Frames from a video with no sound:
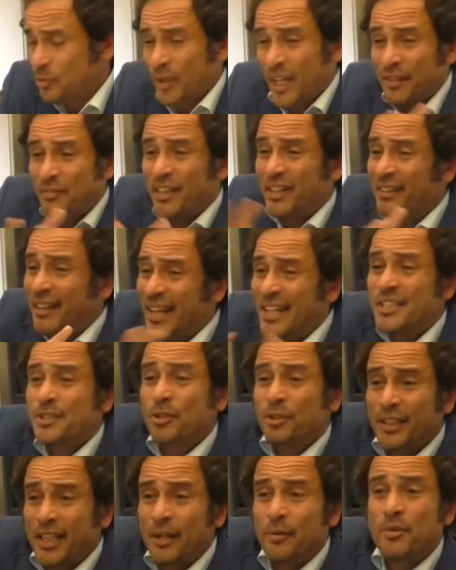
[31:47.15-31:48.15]
We have a gray
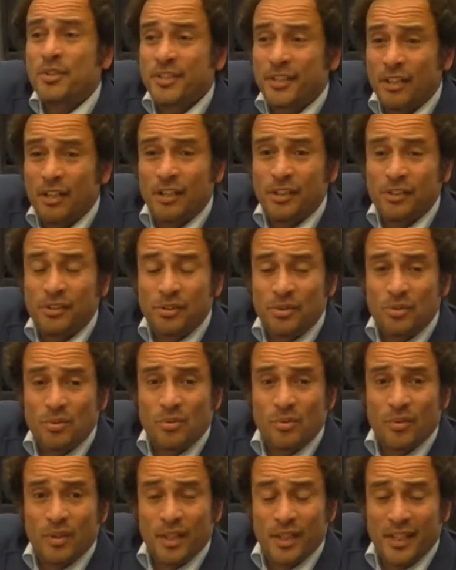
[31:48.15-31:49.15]
zone now with regard
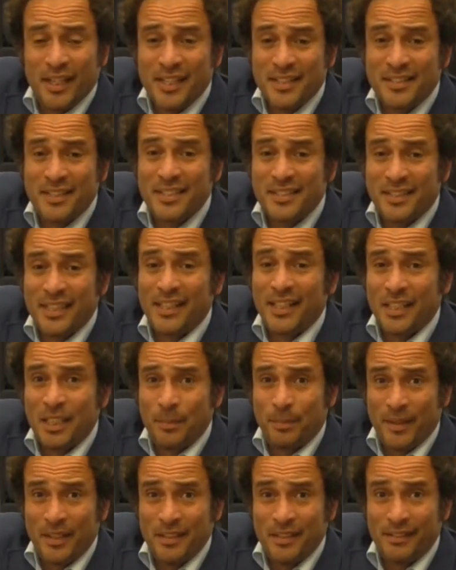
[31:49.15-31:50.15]
to existing
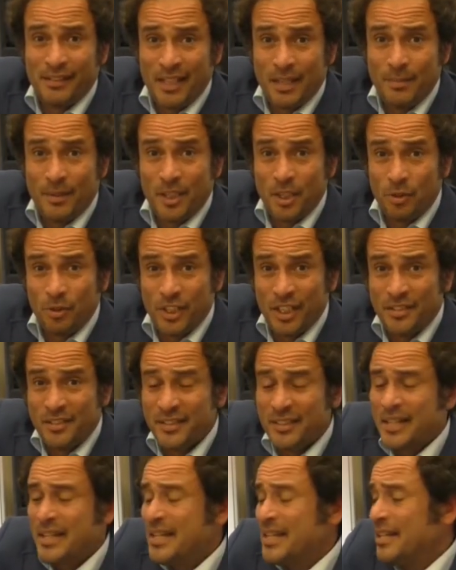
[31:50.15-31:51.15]
independent labor
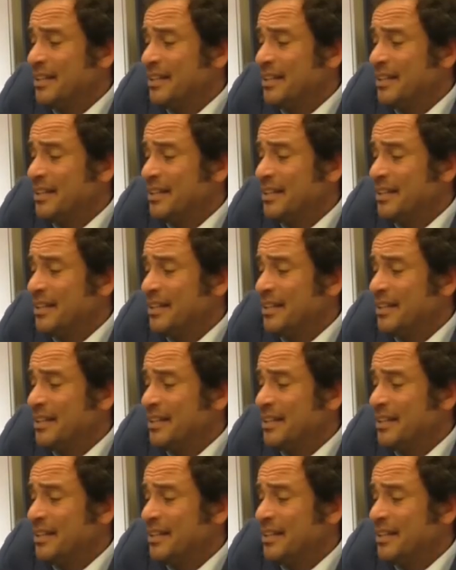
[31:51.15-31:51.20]
unions,